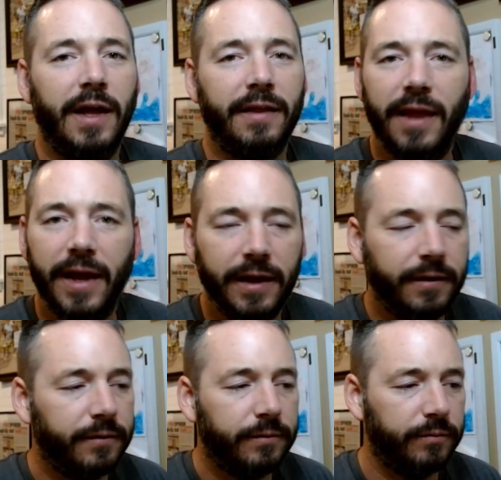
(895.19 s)
that
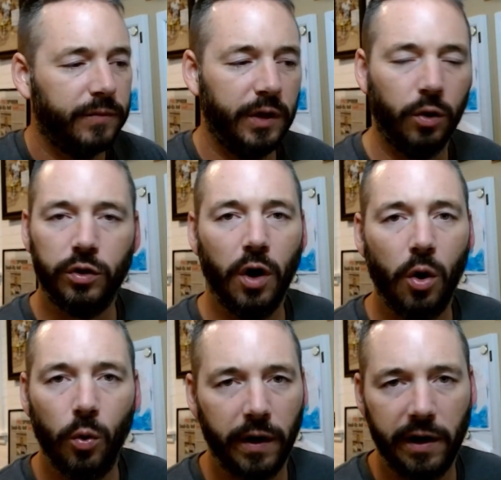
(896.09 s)
they, you know,
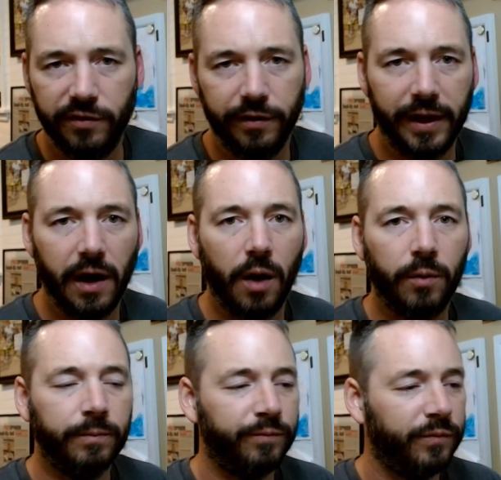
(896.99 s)
go wherever they go.
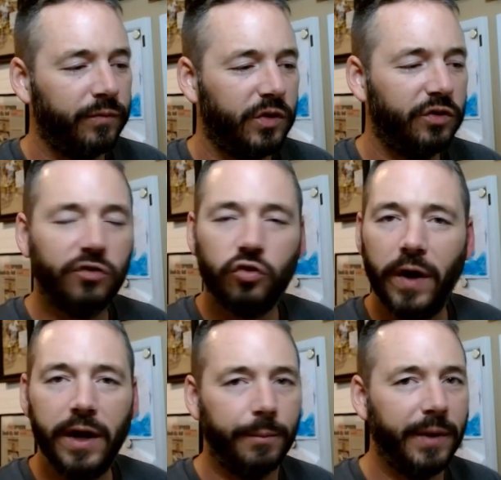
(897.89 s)
Just
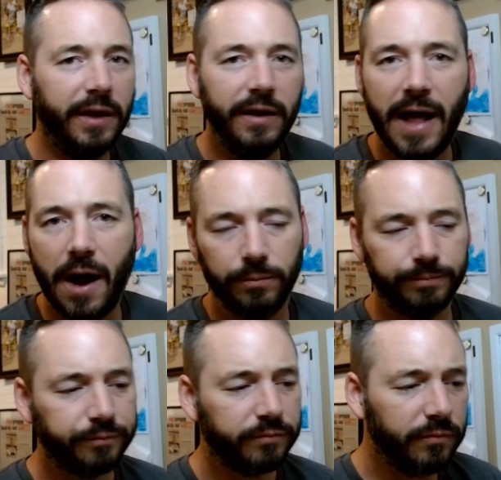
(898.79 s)
trade them in and out.
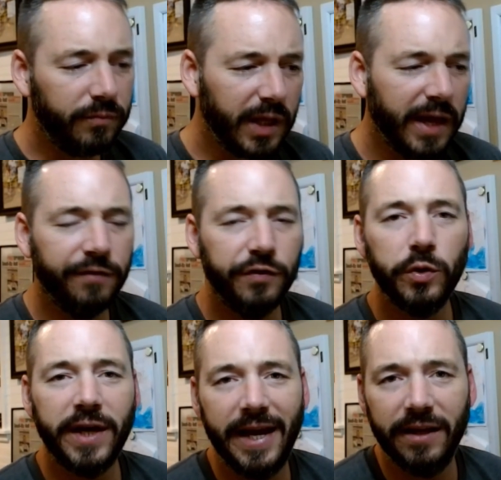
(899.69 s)
And if you
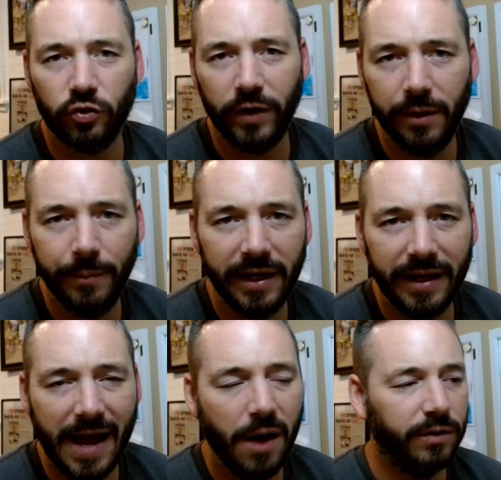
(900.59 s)
can't trade them in
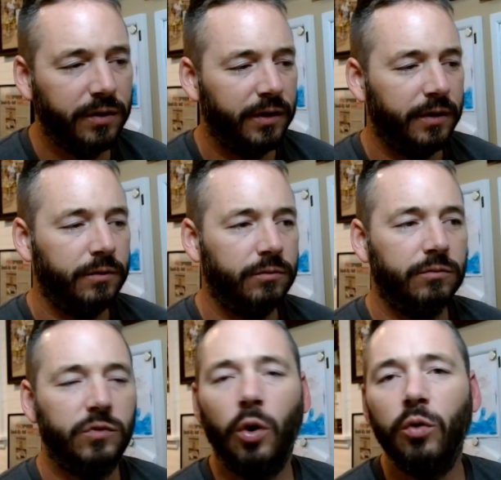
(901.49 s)
and out,
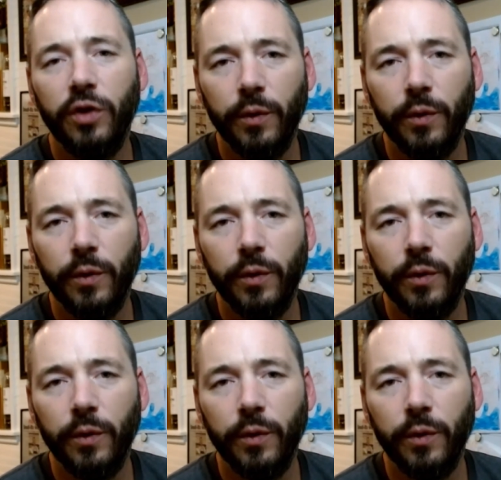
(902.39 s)
don't